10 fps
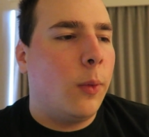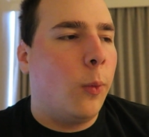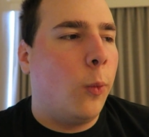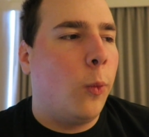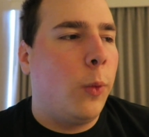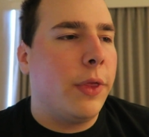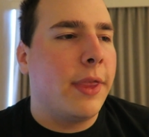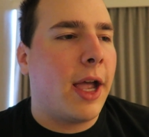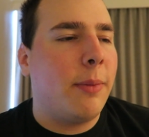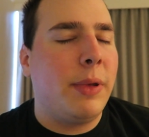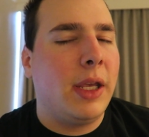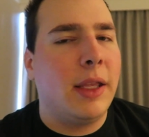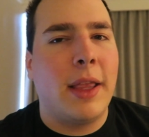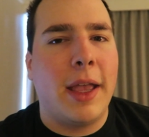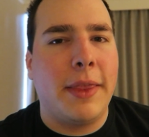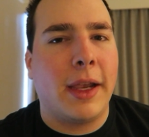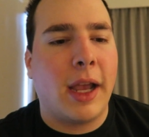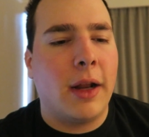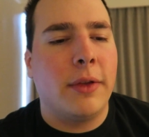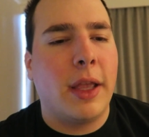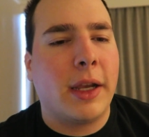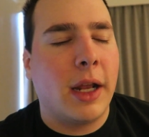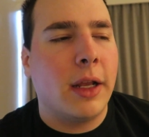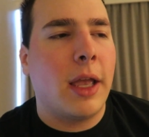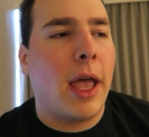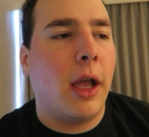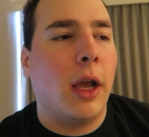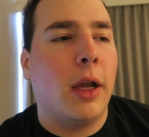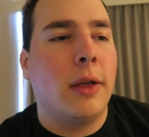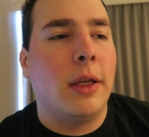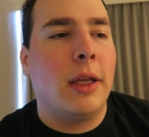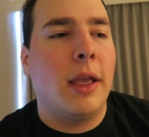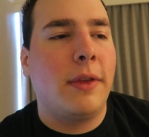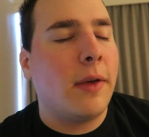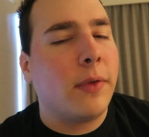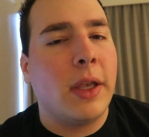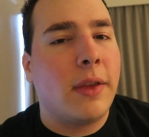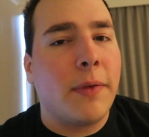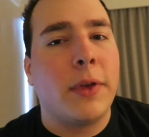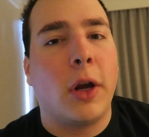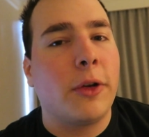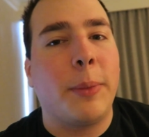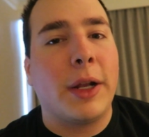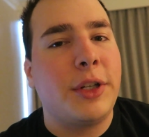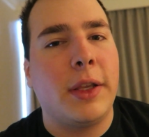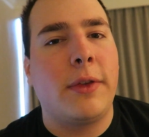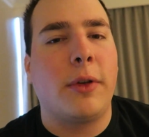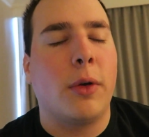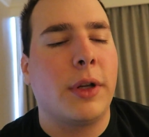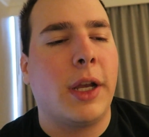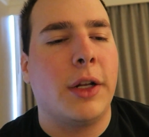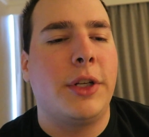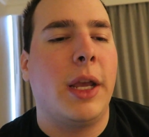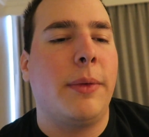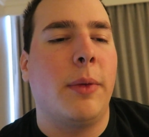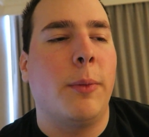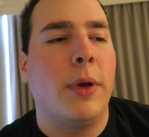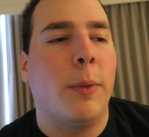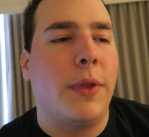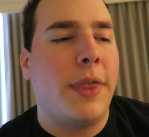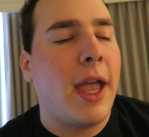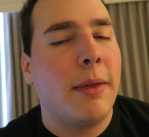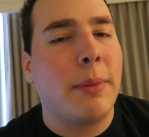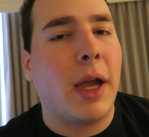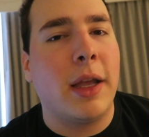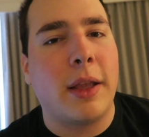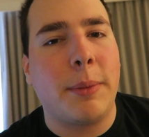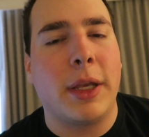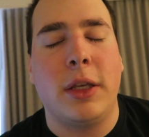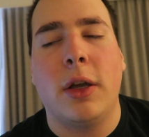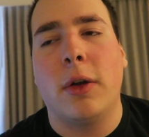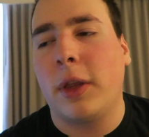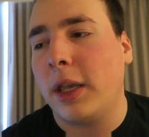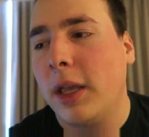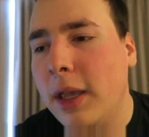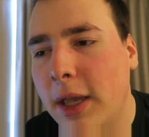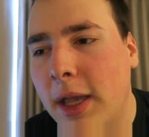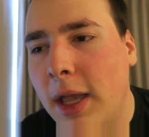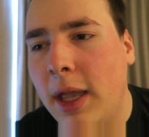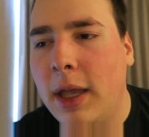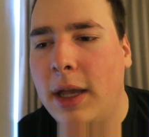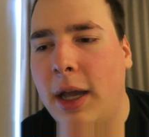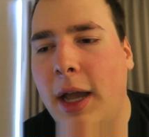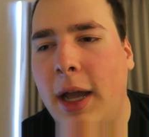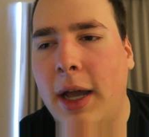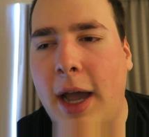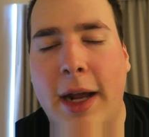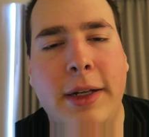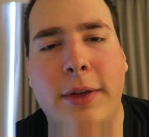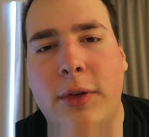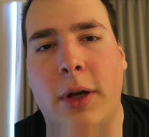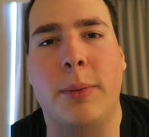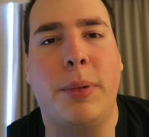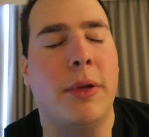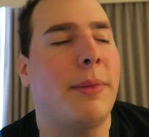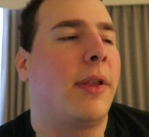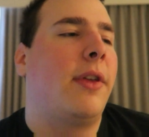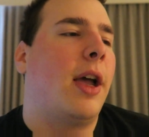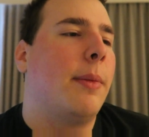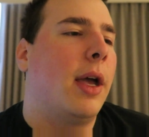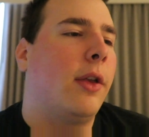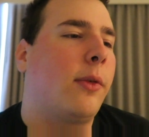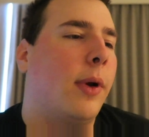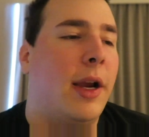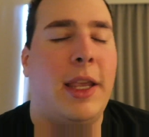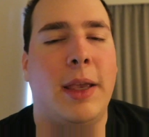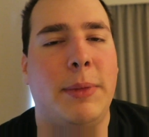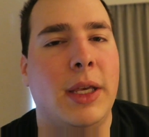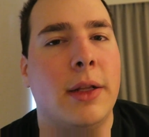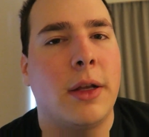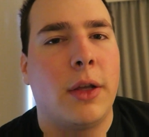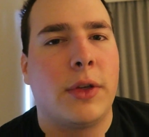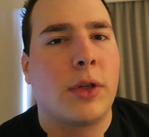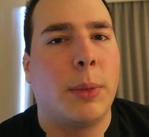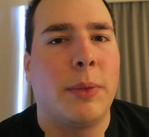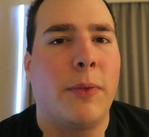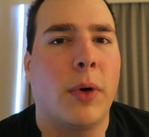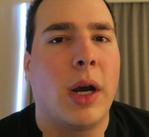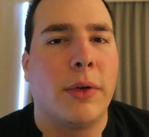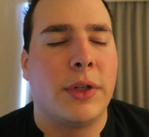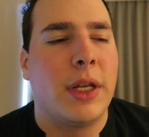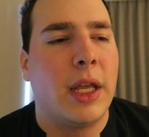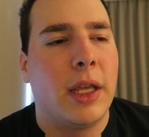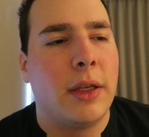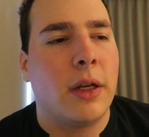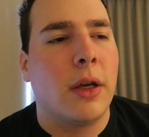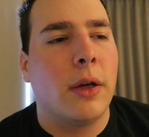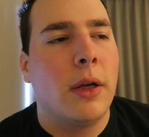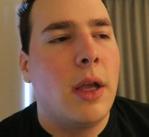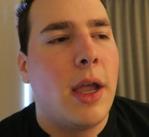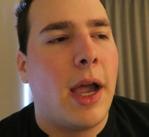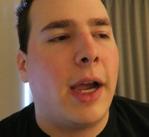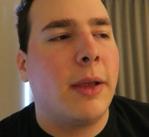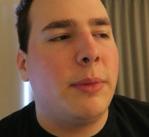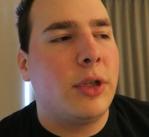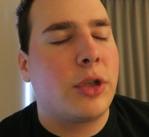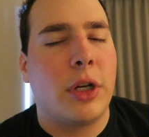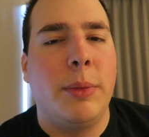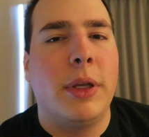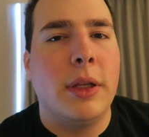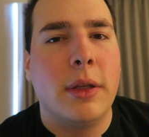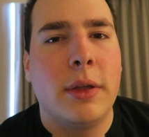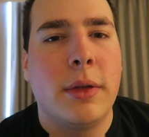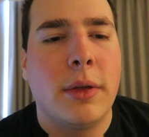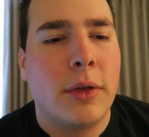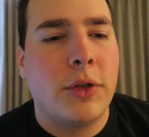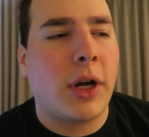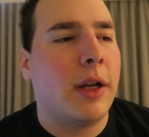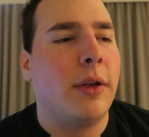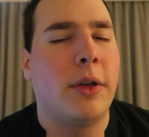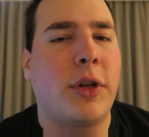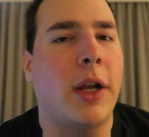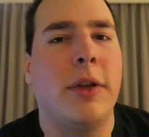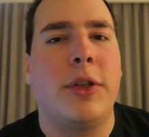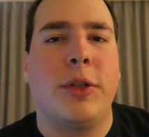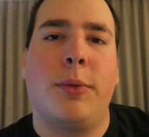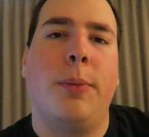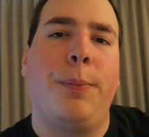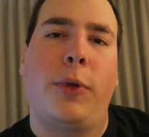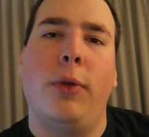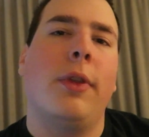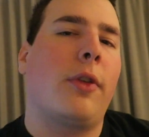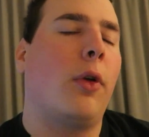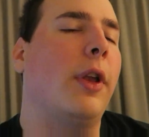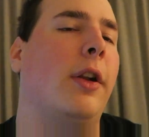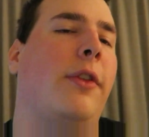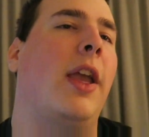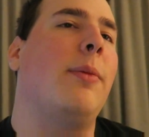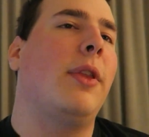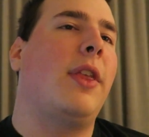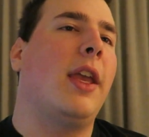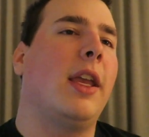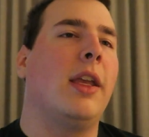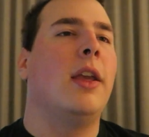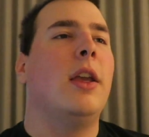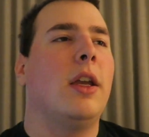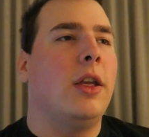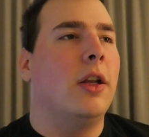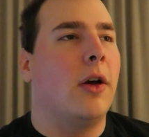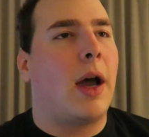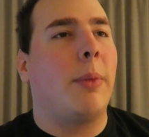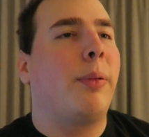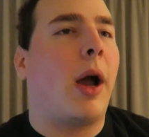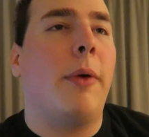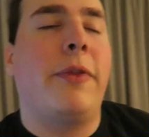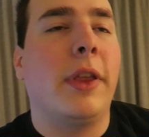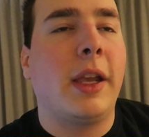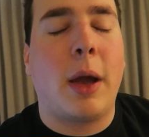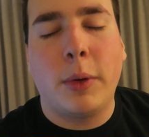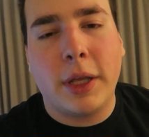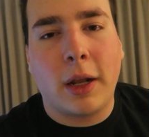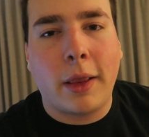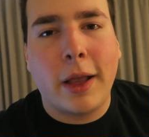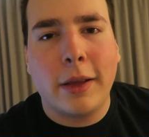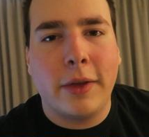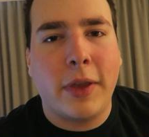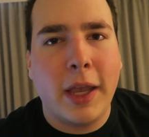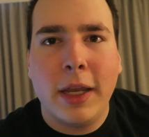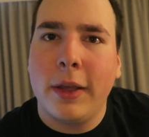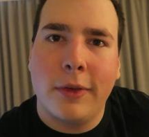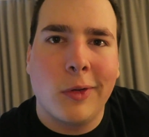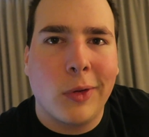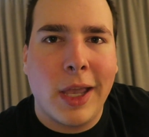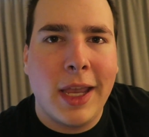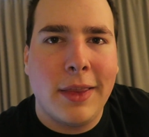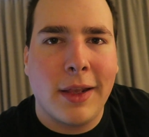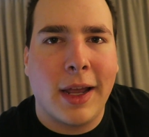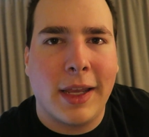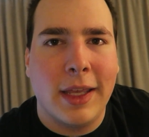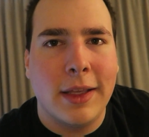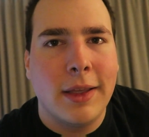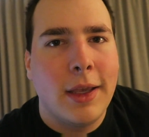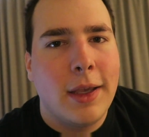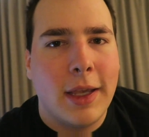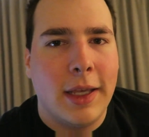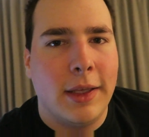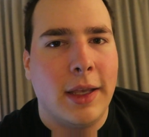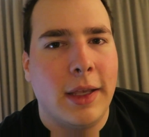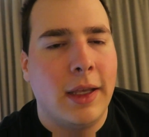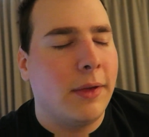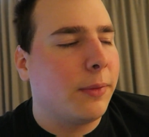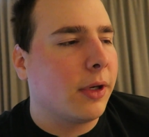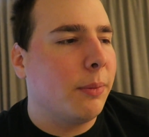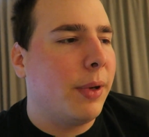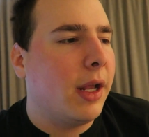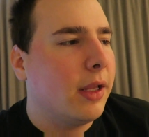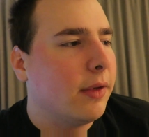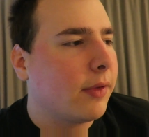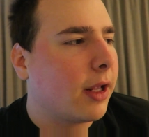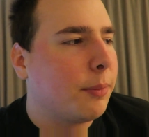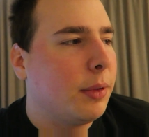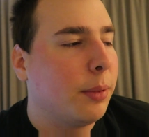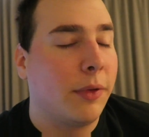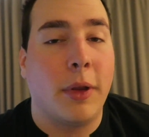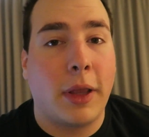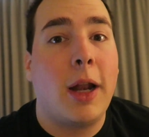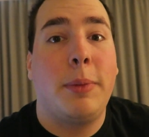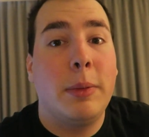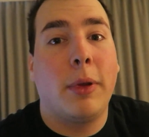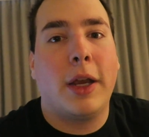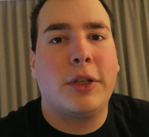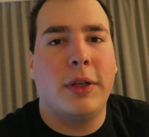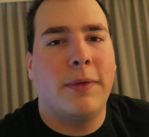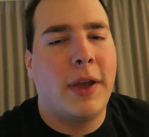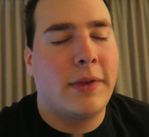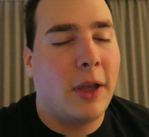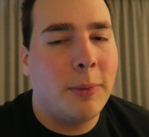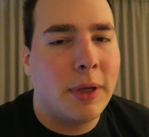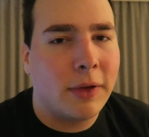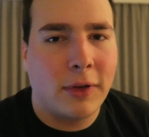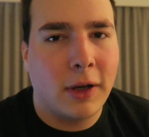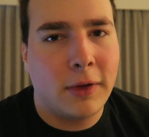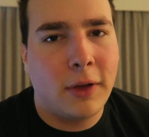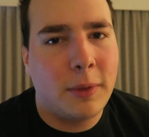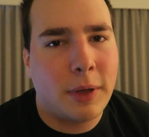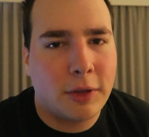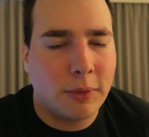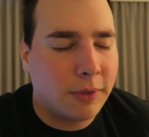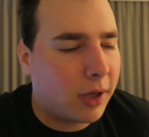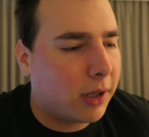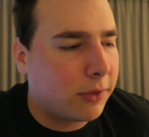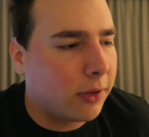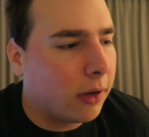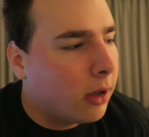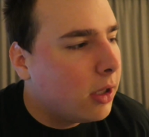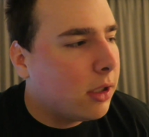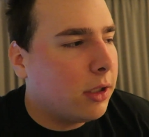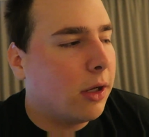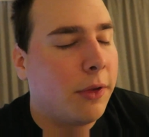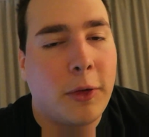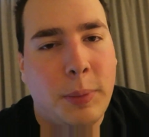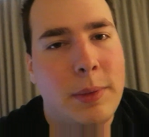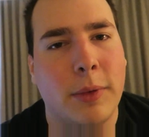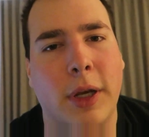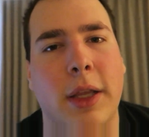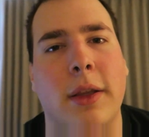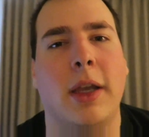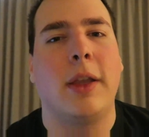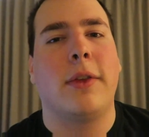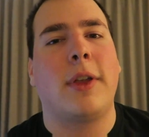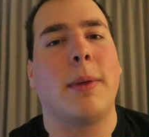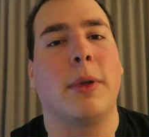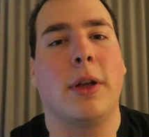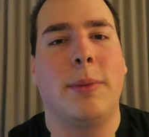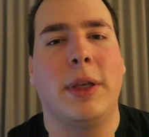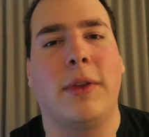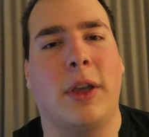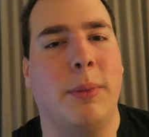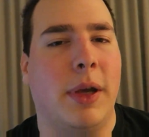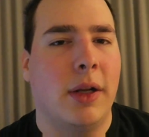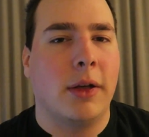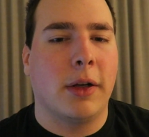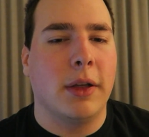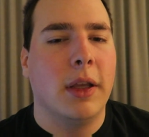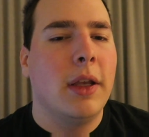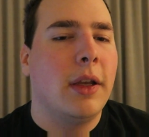with not being in that kind of it definitely hurts my chances of going to COD champs. And with that in mind, I'm like, yo, like, I need to start putting my time elsewhere. I can't be getting on scrimming 4 hours a day. You know, I could be streaming, trying to just do this whole entertainment thing. You know, I feel like I would get a lot less hate, because the only hate that I get is for competitive. A lot of people actually, in fact, telling me I suck and telling me I should retire. So, you know, those people can stop looking at me as a competitor and